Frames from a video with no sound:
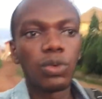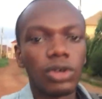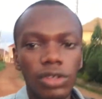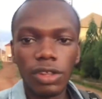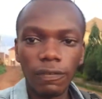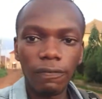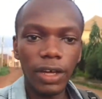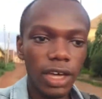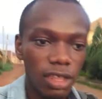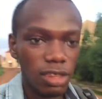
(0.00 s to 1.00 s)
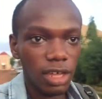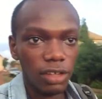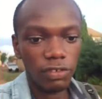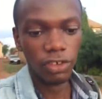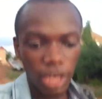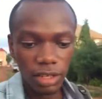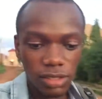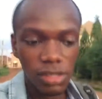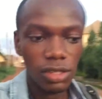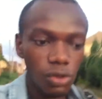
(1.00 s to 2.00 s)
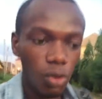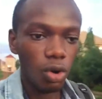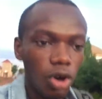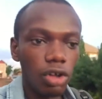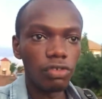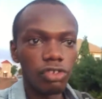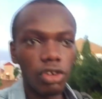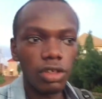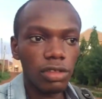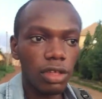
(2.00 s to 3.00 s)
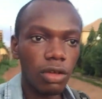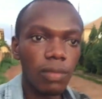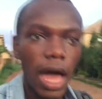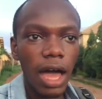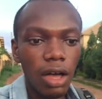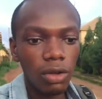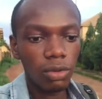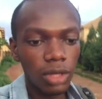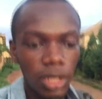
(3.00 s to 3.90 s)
was a fireside chat on just how